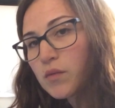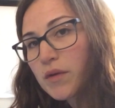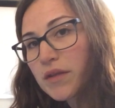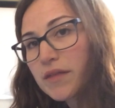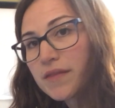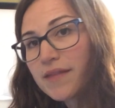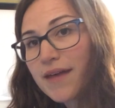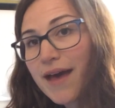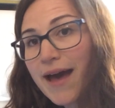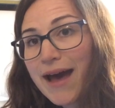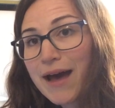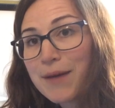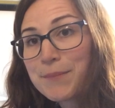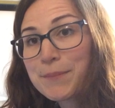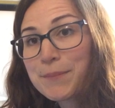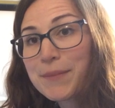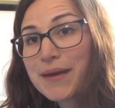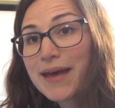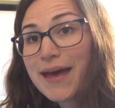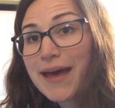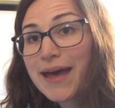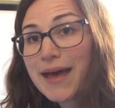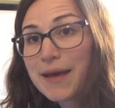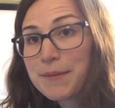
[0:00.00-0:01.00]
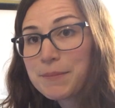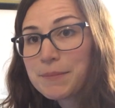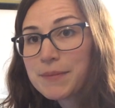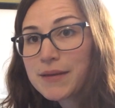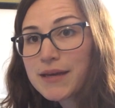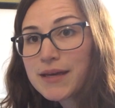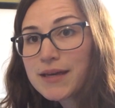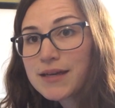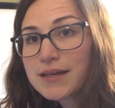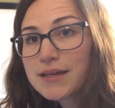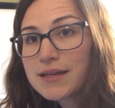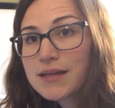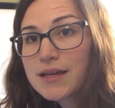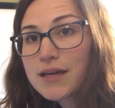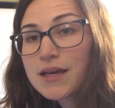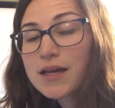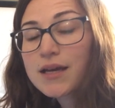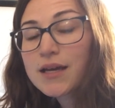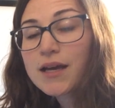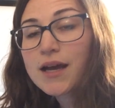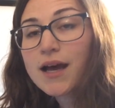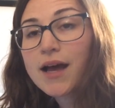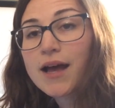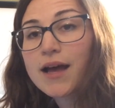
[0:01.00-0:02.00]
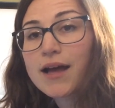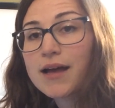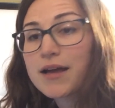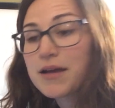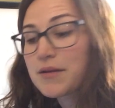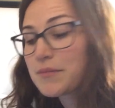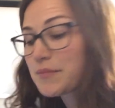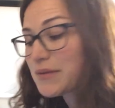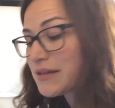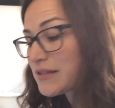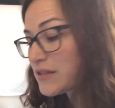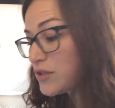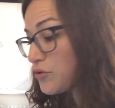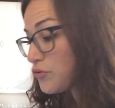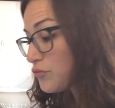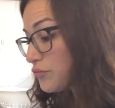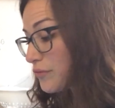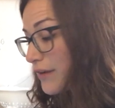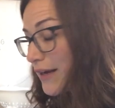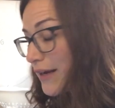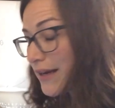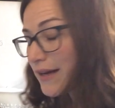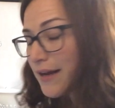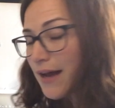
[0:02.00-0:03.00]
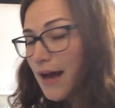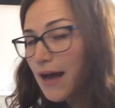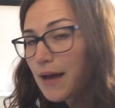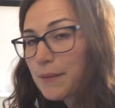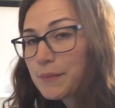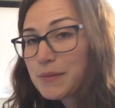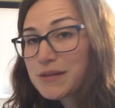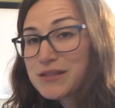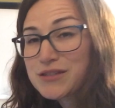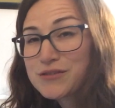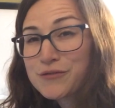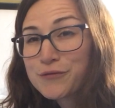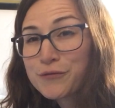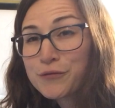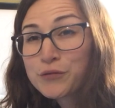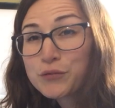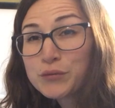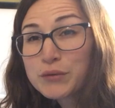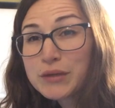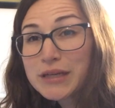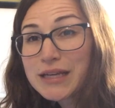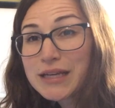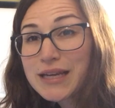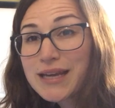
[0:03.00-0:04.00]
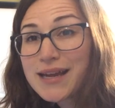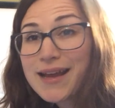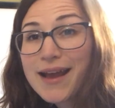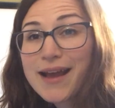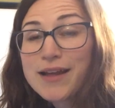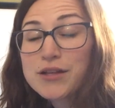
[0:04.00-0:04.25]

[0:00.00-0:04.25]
with the app Epic. It's a great app, it's free,